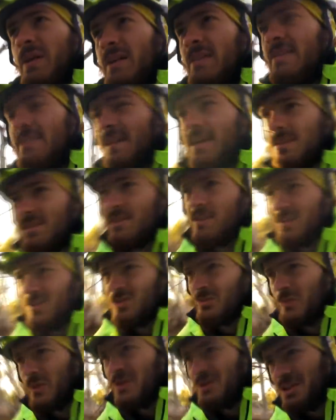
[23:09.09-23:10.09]
it's actually
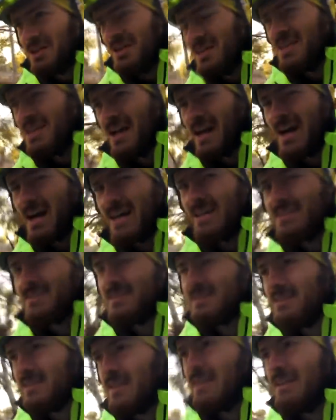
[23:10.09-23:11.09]
spelled
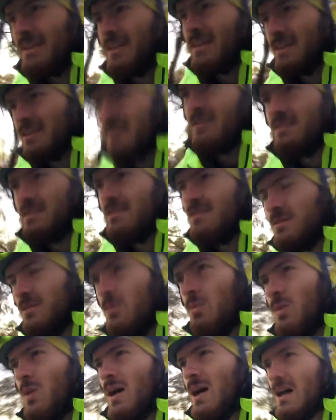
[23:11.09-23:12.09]
Yass, like
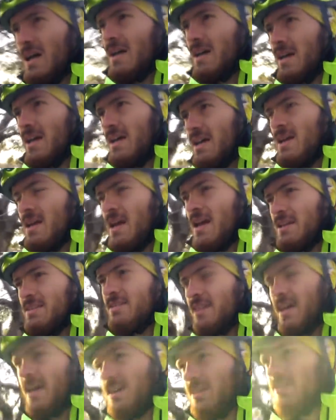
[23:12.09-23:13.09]

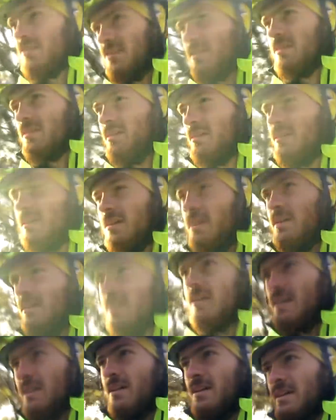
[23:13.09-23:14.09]
Y-A-S-S.
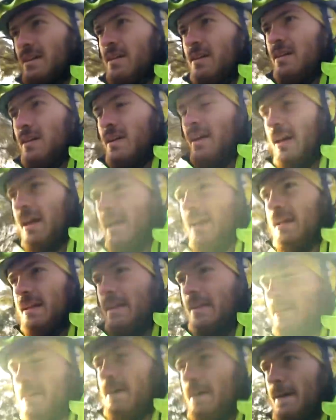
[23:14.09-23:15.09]

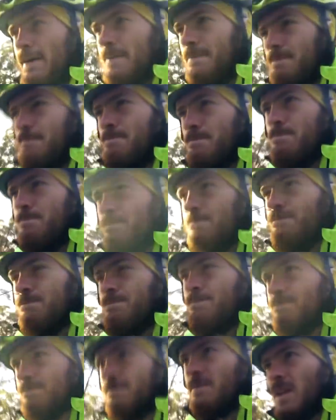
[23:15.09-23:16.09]
And, um,
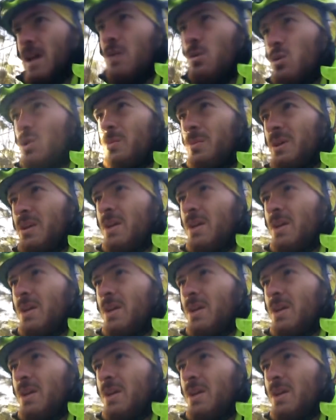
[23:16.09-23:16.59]
I will be